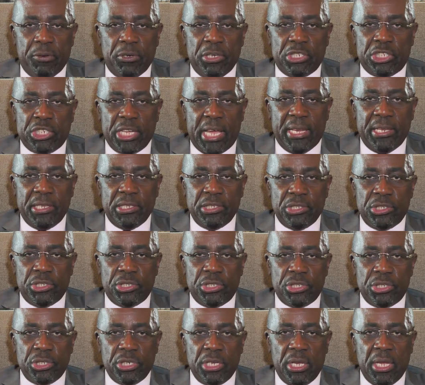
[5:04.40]
on the
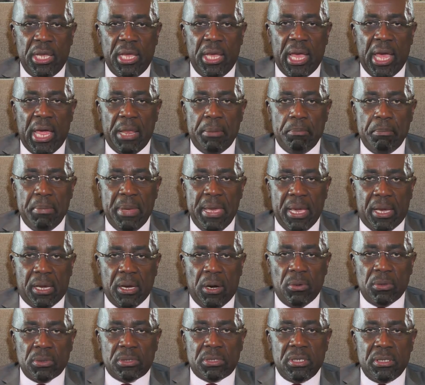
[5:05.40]
challenge and make
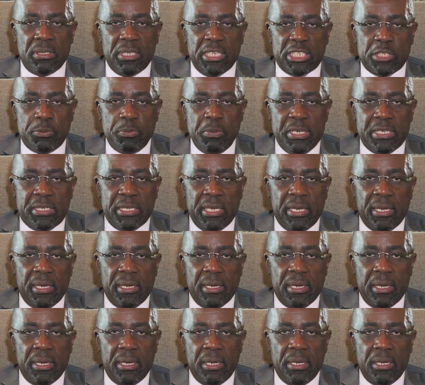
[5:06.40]
out this meeting
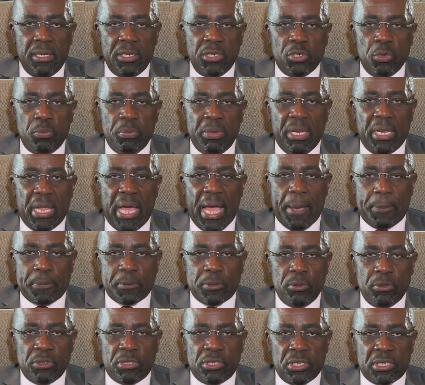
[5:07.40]
to be an
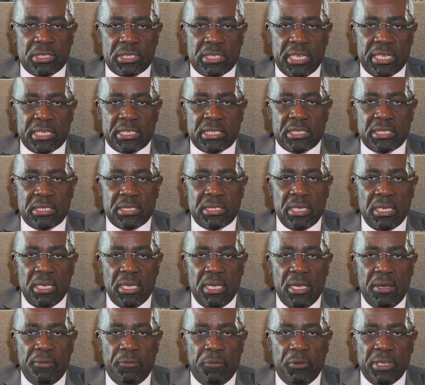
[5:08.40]
absolute success
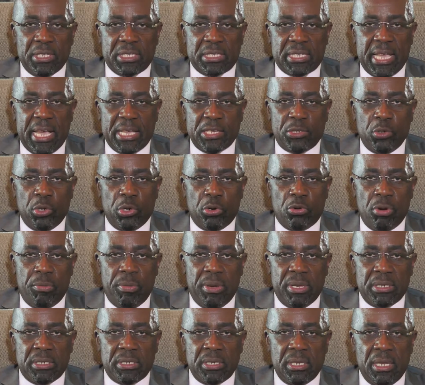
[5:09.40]
for the Escazú
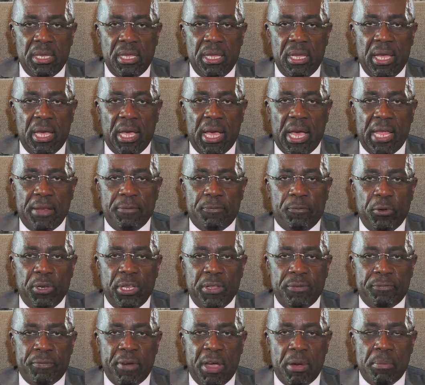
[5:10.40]
Agreement and for the
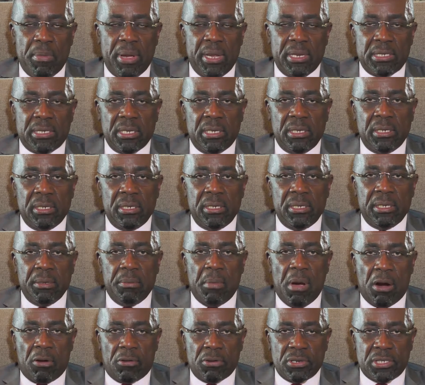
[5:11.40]
environmental
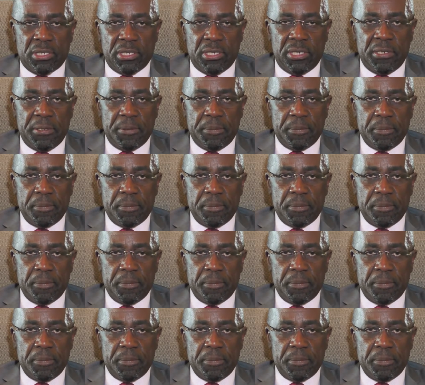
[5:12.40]
democracy.